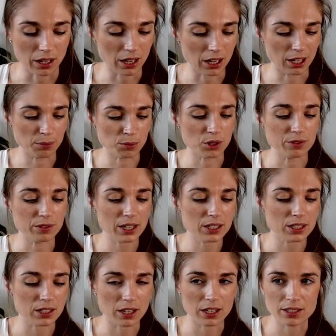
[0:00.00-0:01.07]
Um, so if I
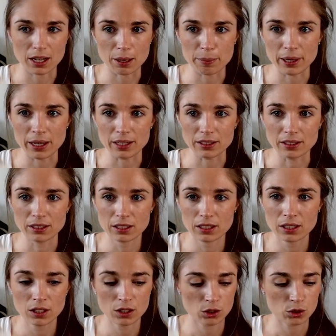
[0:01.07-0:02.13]
started typing
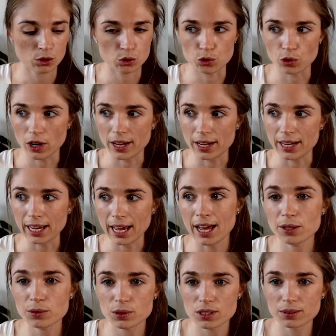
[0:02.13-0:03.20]
drying
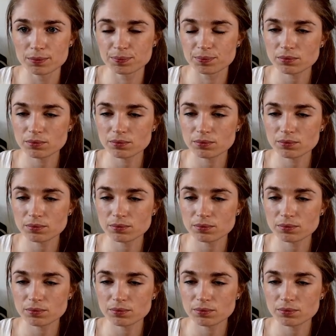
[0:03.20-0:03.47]
out,